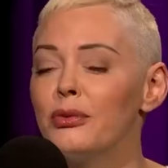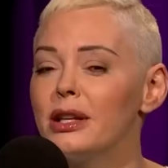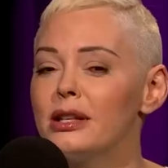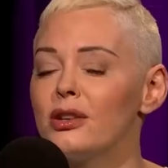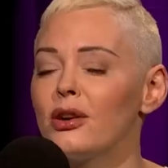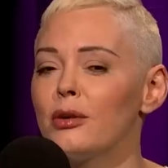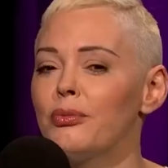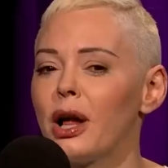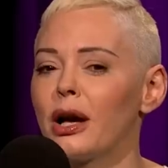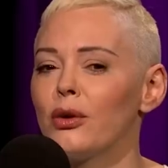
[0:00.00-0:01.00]
really saw it in a
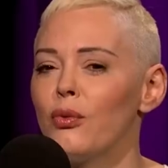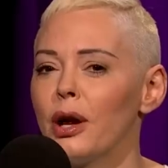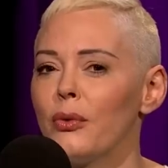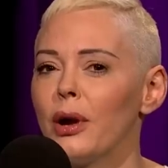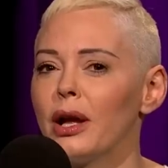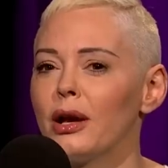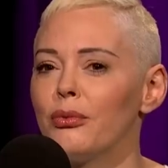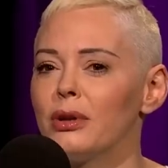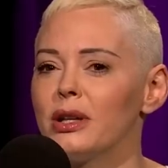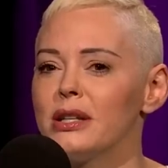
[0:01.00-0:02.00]
black and white way. And I
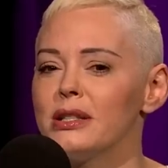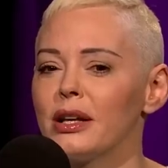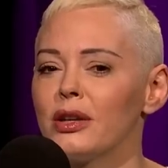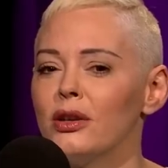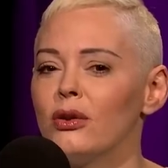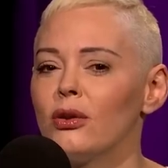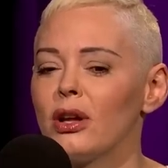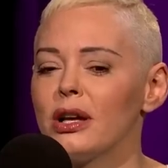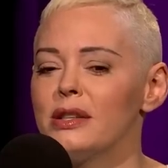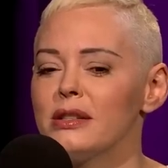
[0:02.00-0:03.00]
realized I could
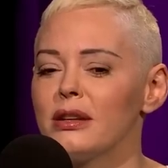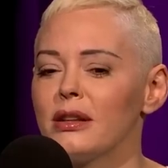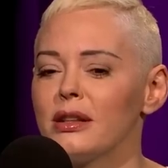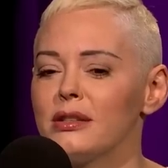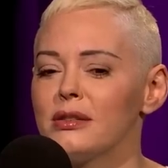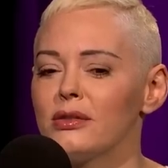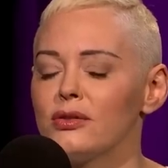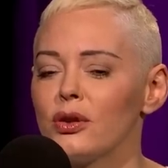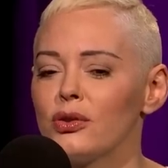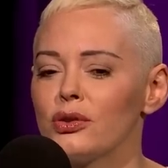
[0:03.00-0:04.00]
utilize this
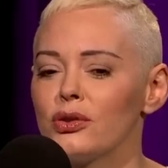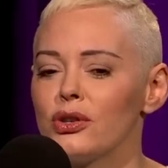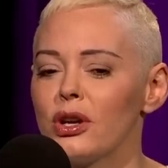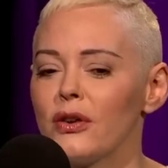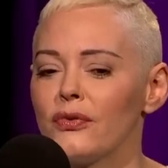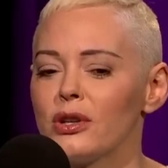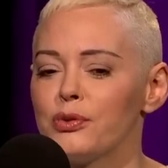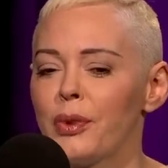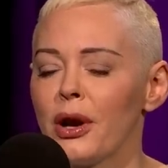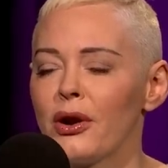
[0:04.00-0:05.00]
social shift, this
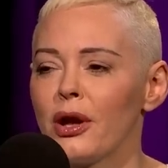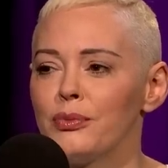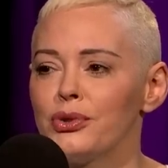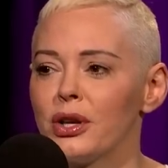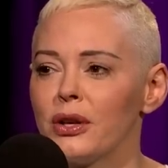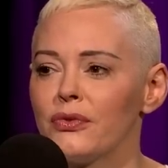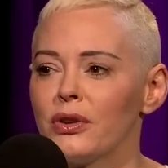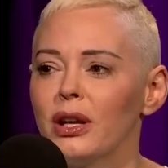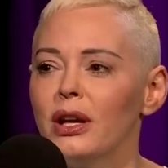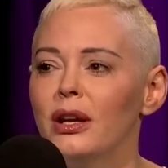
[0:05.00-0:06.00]
paradigm
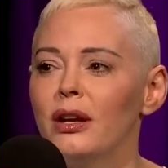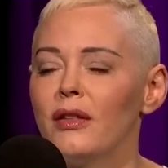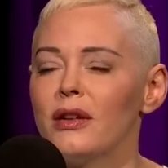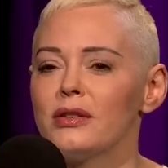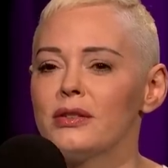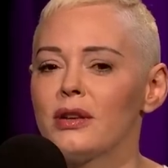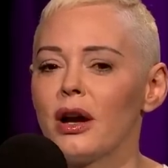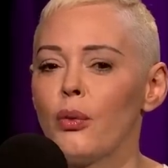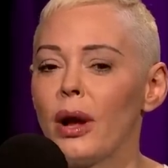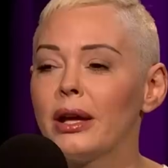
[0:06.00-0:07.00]
shift, this
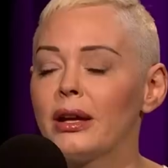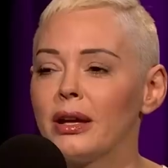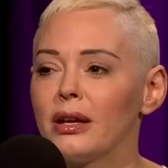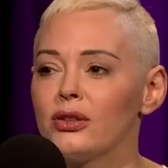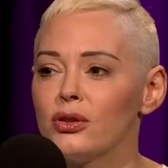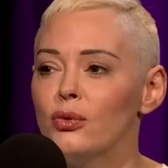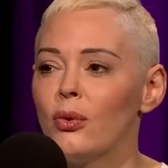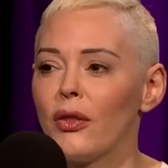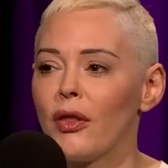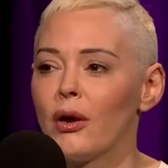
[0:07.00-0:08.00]
awakening to
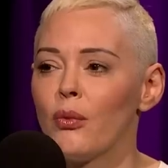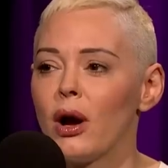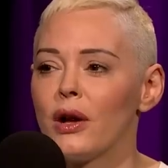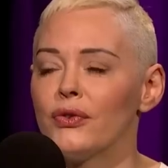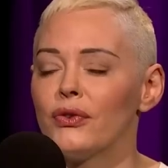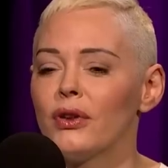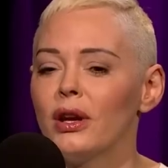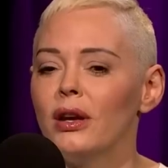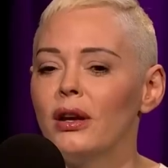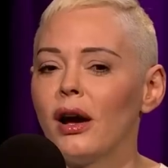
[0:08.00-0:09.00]
what that was
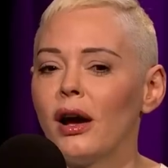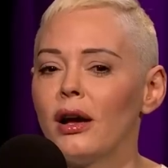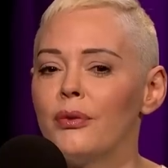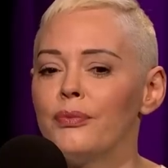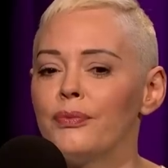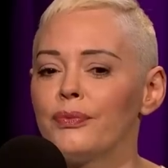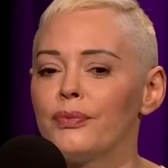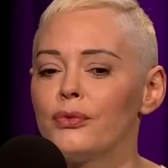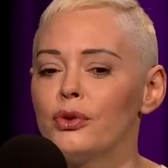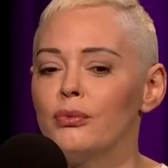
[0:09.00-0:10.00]
um,
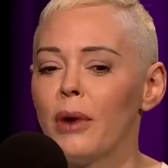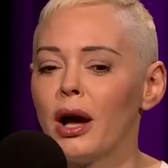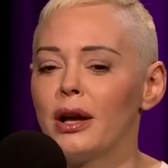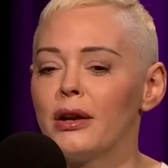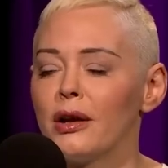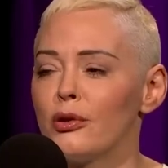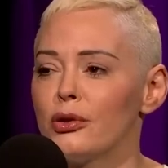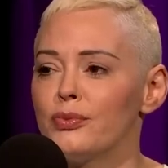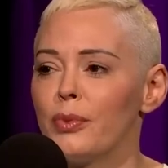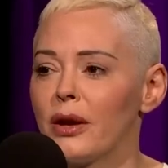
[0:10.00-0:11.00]
to mine and
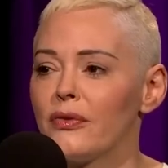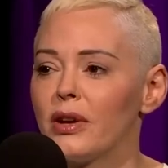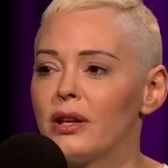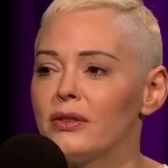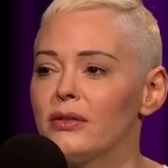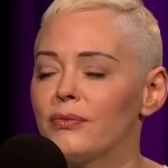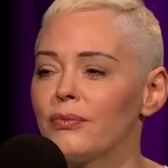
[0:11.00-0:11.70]
others' benefits.